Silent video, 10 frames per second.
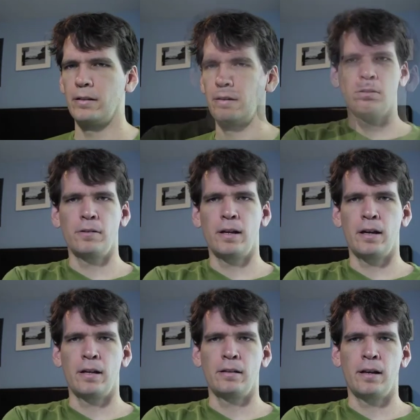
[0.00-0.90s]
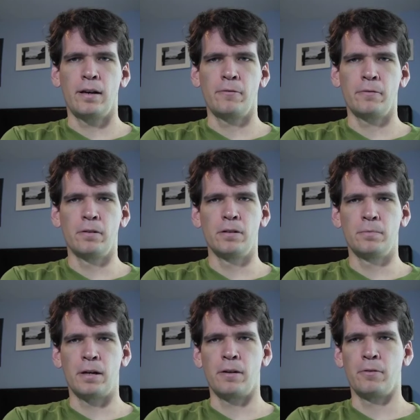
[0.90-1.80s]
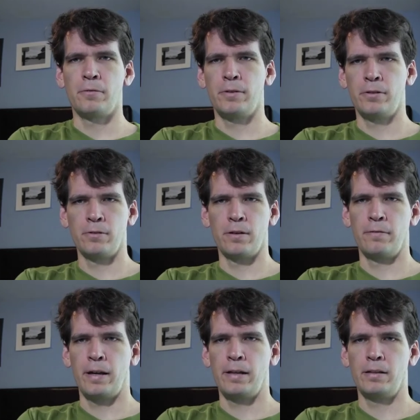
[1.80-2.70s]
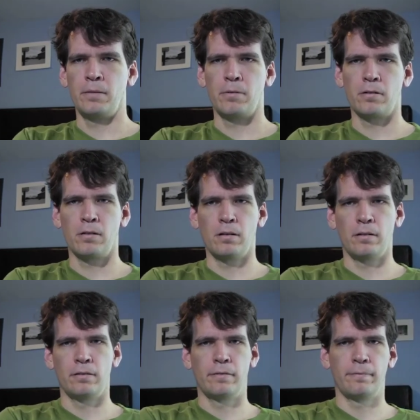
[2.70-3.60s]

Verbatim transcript: So yeah, that was my review of Atypical,